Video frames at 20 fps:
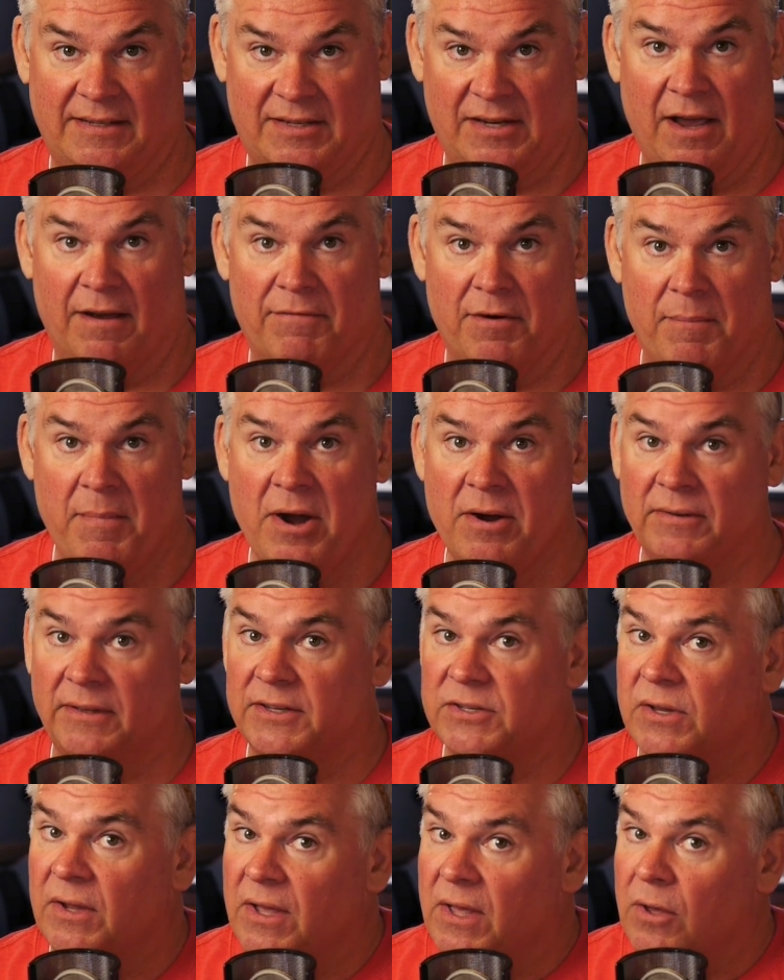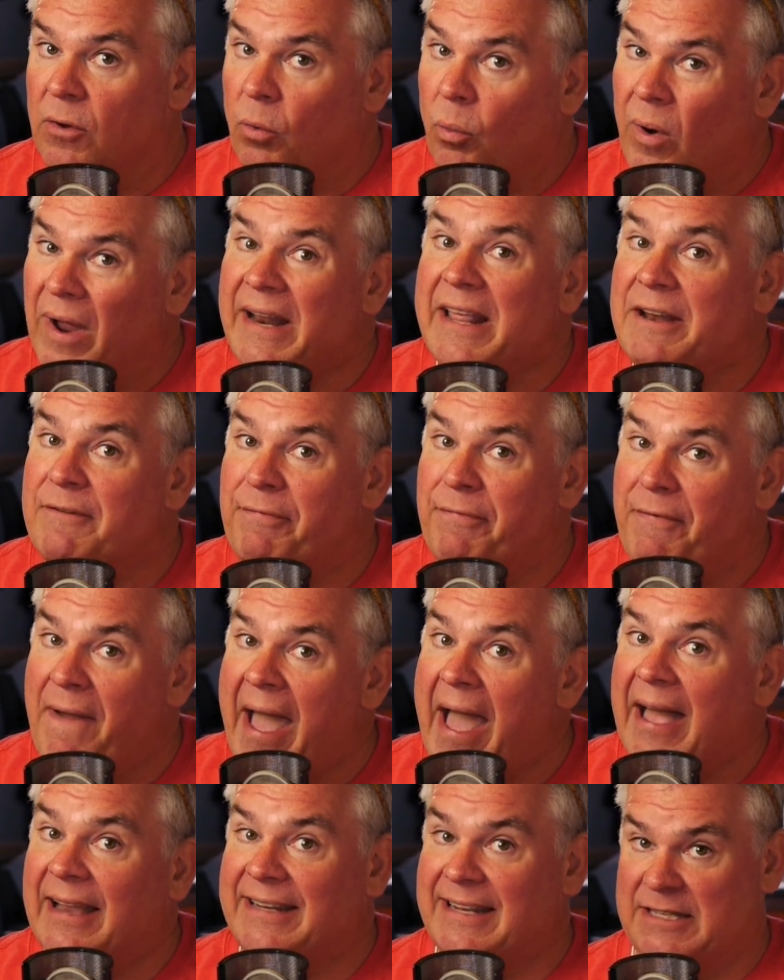Discover Mirrorless, when in
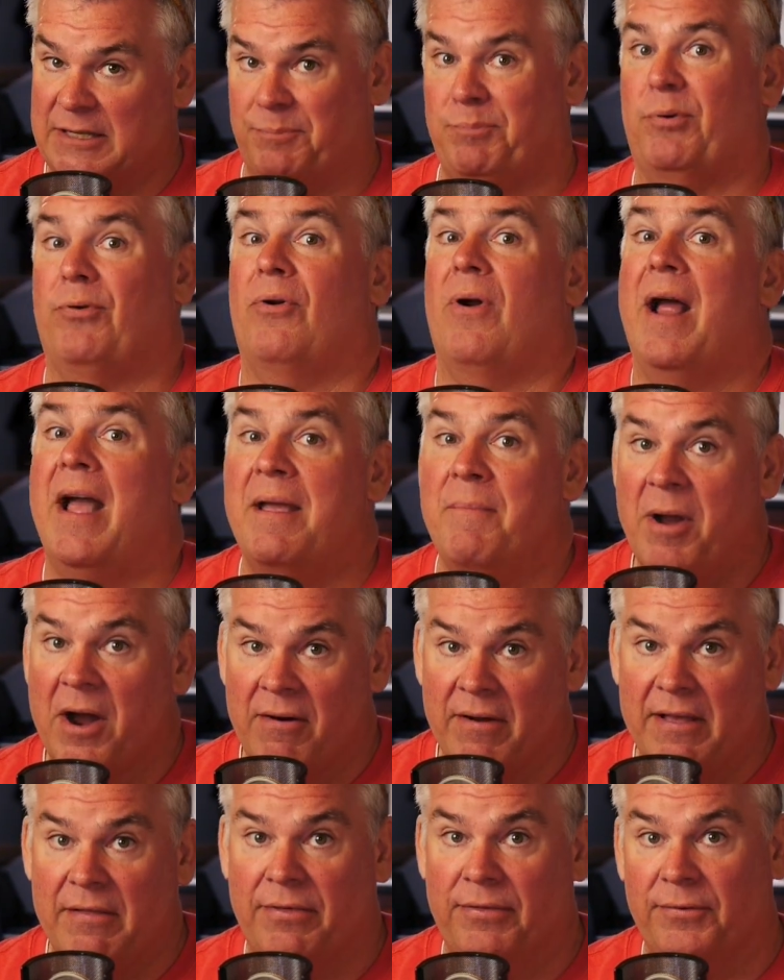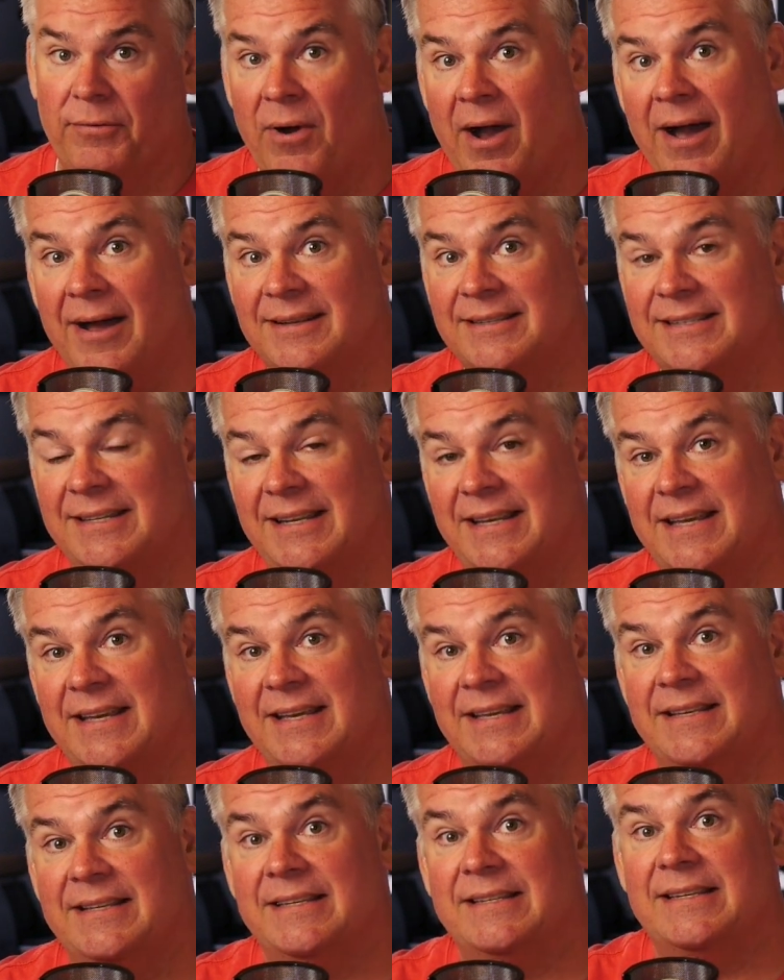fact its primary thrust
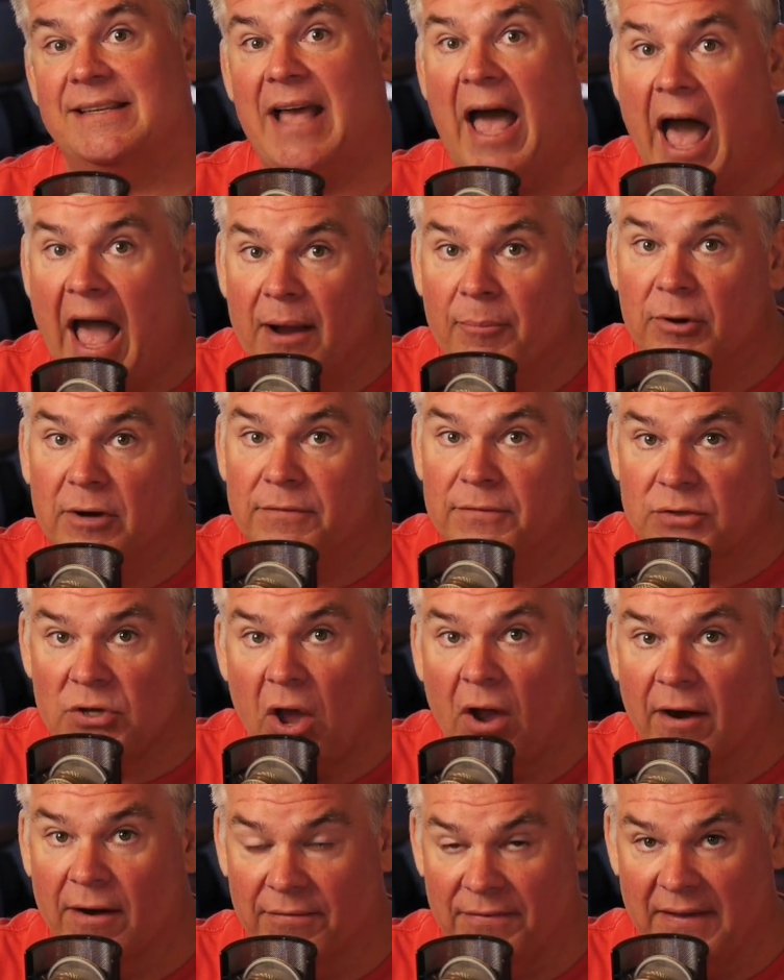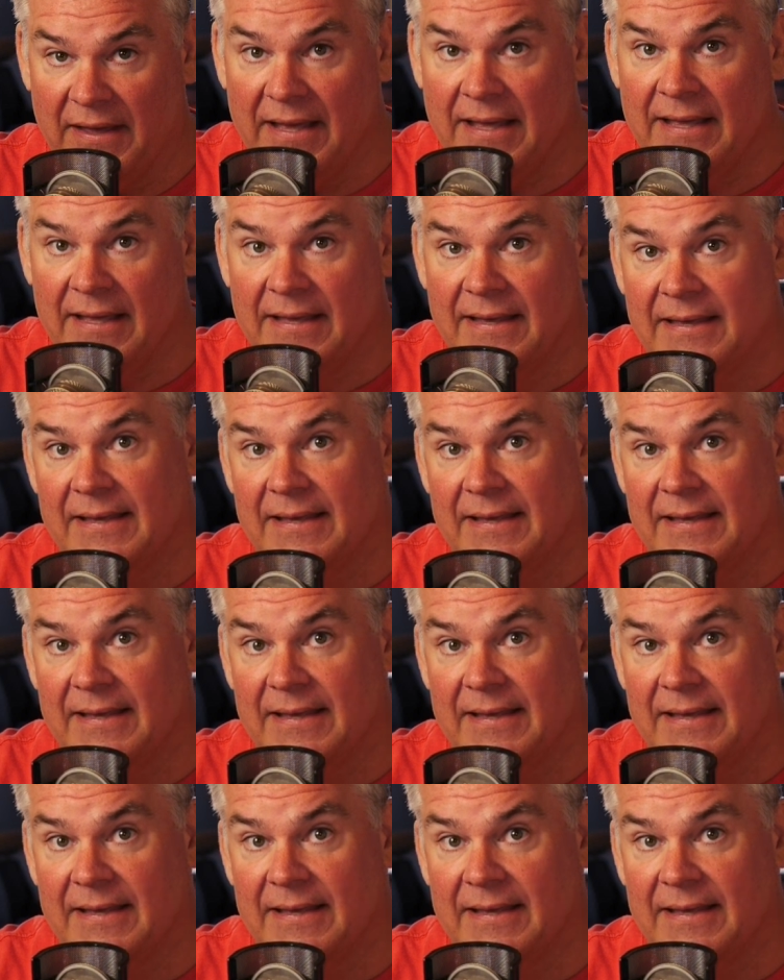is hybrid photography.